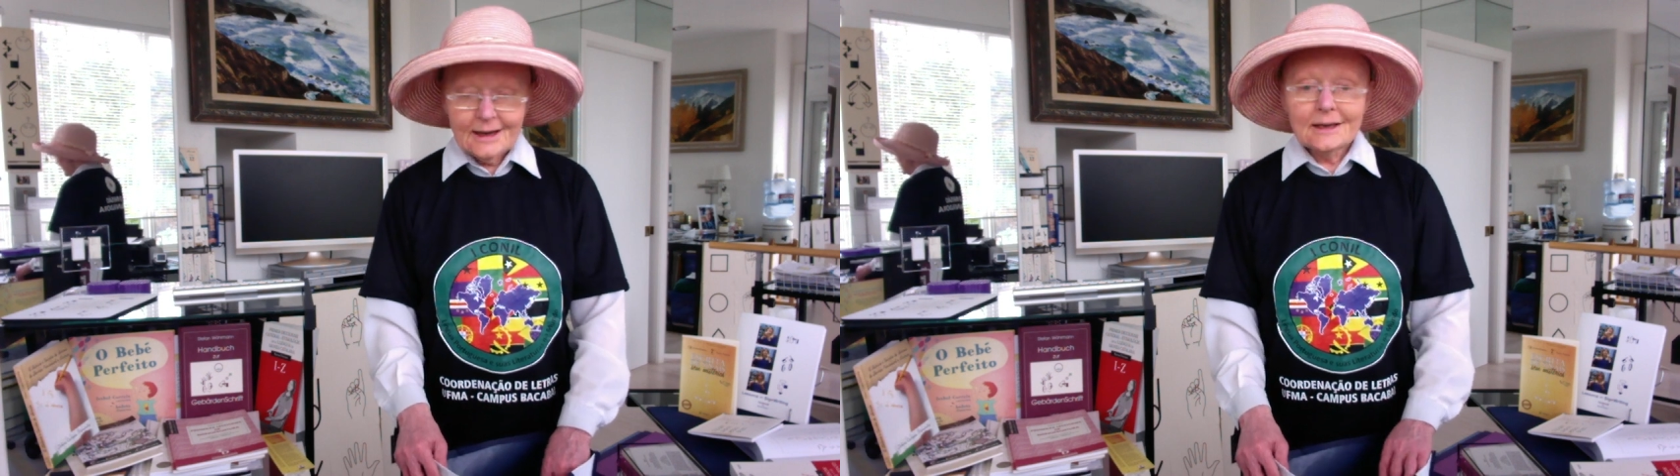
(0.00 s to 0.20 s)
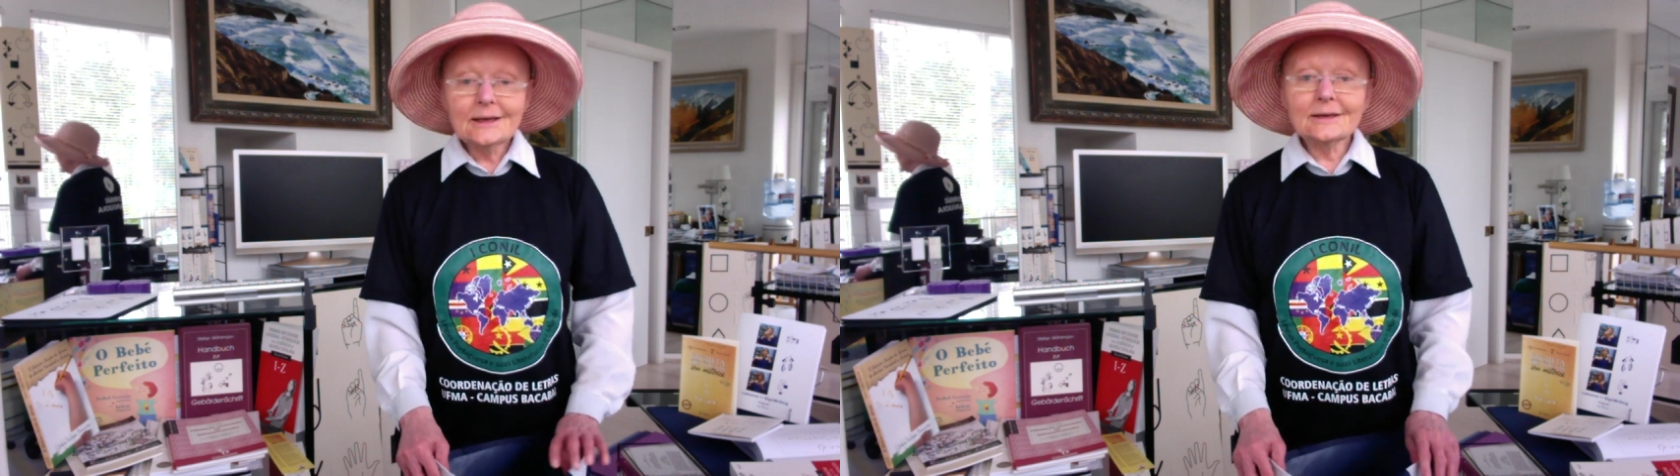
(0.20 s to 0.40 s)

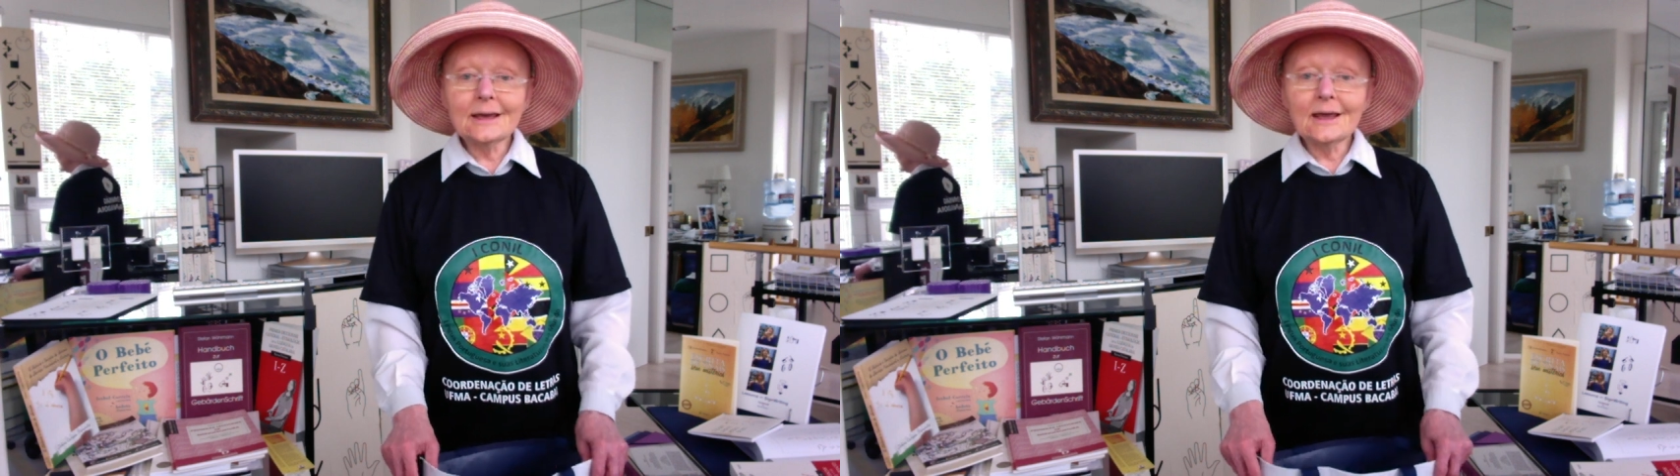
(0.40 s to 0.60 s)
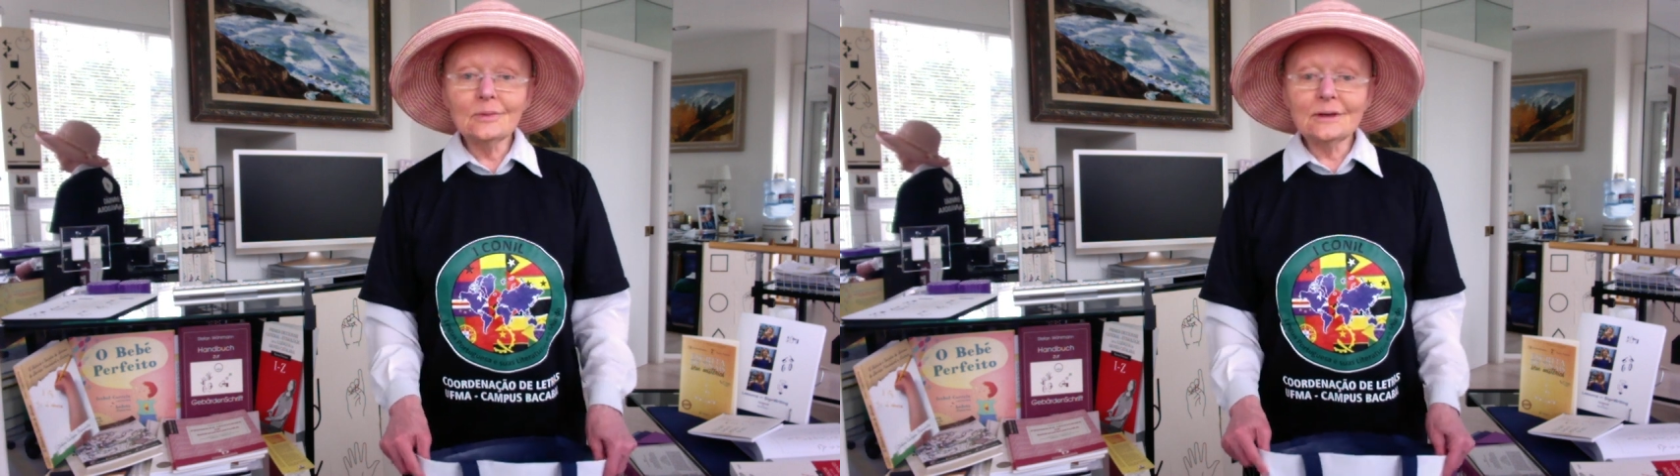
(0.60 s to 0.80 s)
he
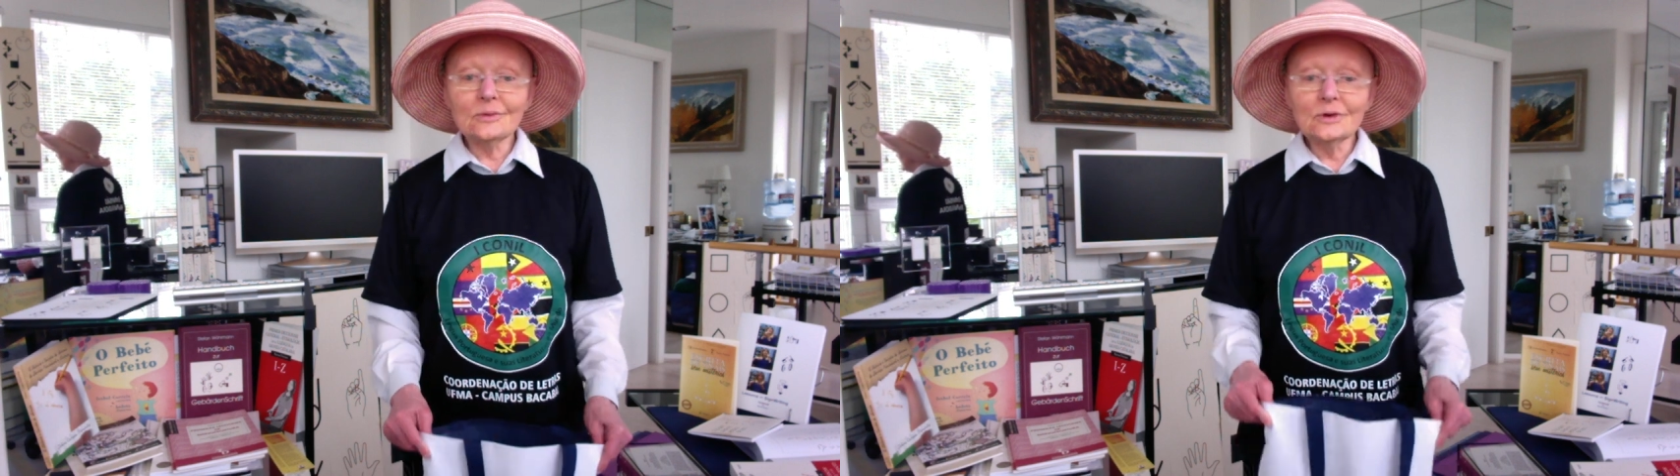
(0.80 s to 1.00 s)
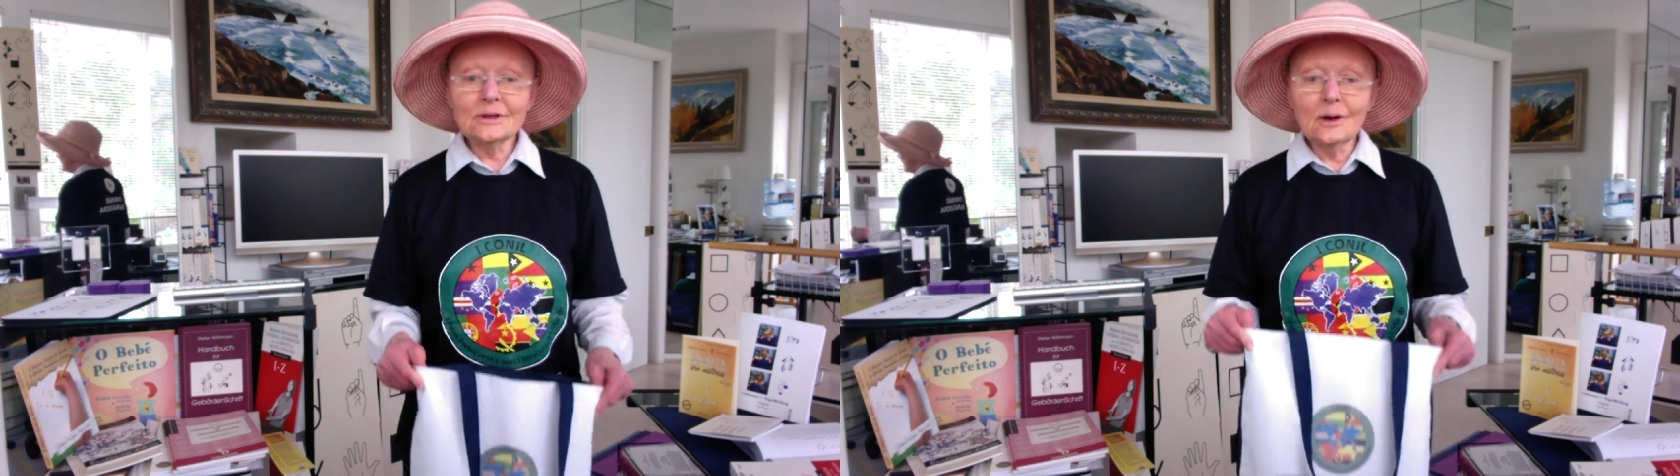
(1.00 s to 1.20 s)
came in
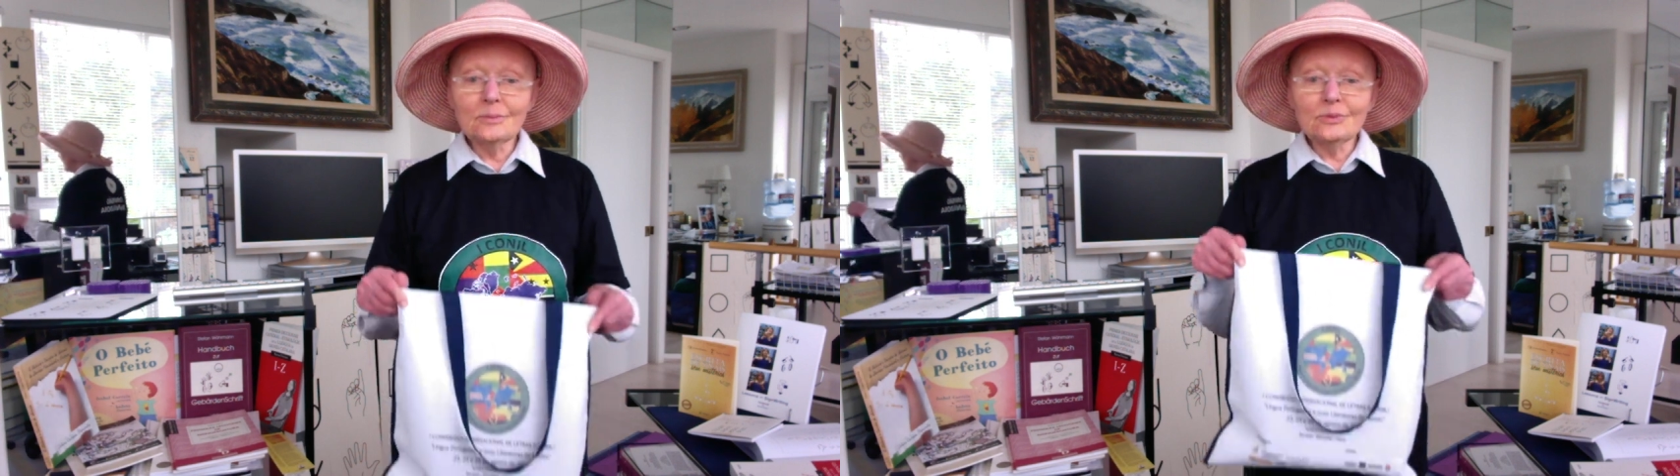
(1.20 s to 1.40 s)
with a